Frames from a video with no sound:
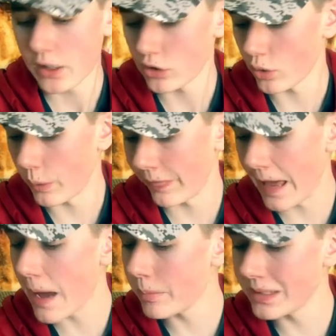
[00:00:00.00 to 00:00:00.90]
So with
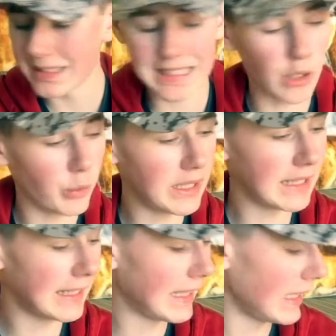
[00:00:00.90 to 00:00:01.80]
that being said, we can get